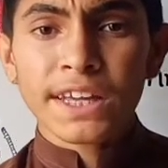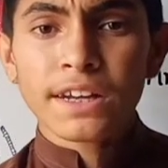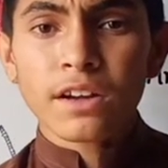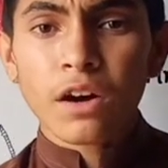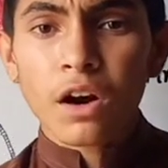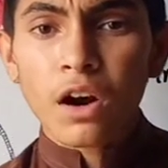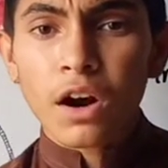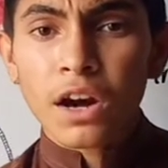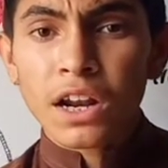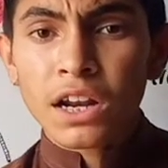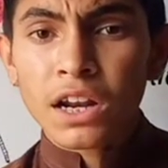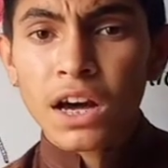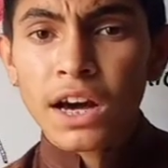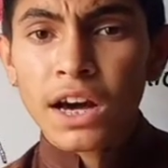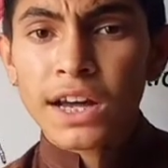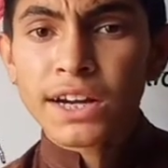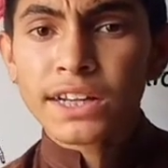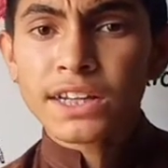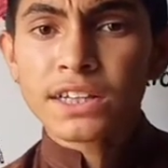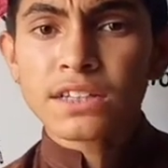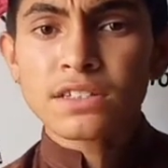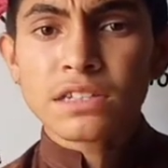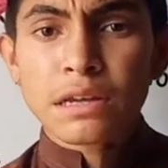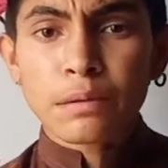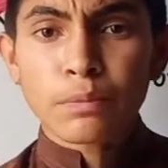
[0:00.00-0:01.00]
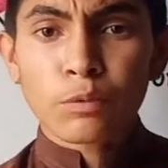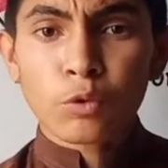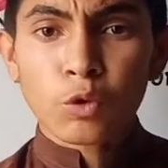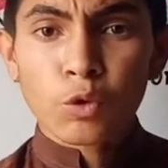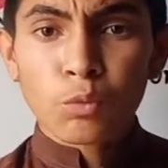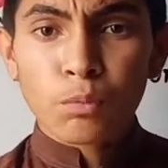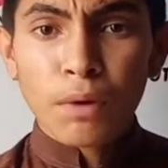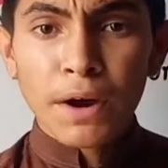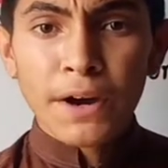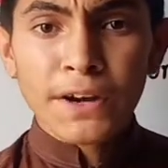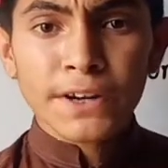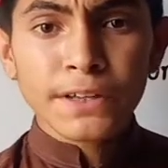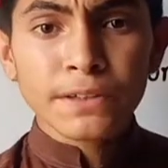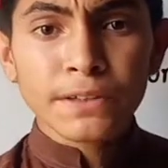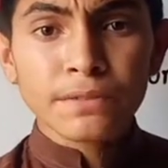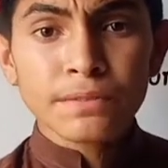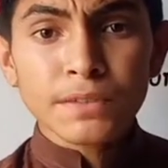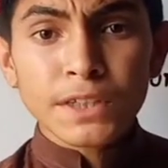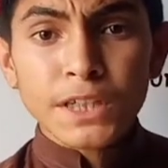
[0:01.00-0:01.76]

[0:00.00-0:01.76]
all organs of our body